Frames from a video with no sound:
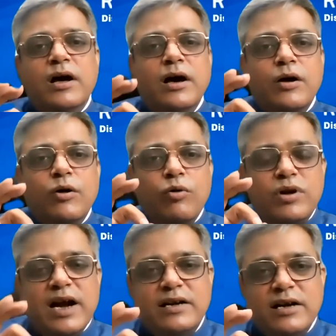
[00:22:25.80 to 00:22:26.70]

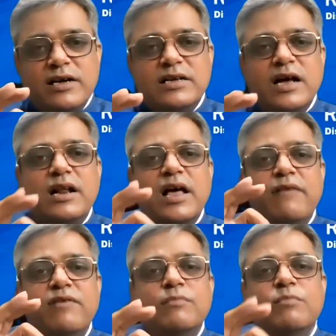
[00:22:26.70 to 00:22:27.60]
Rotaractors are
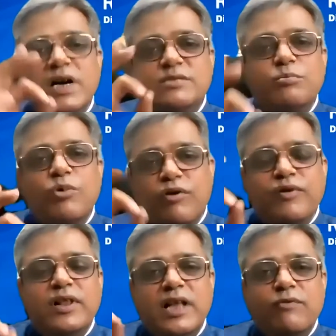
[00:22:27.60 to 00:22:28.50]
having much more fun
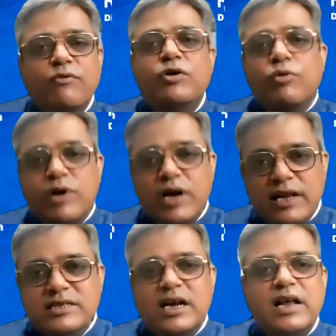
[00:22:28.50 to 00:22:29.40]
than what Rotarians
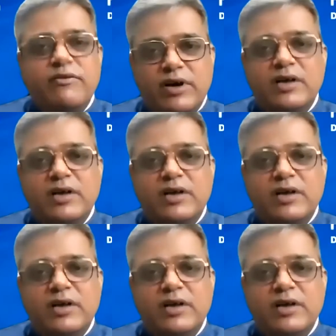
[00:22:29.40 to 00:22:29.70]
are having.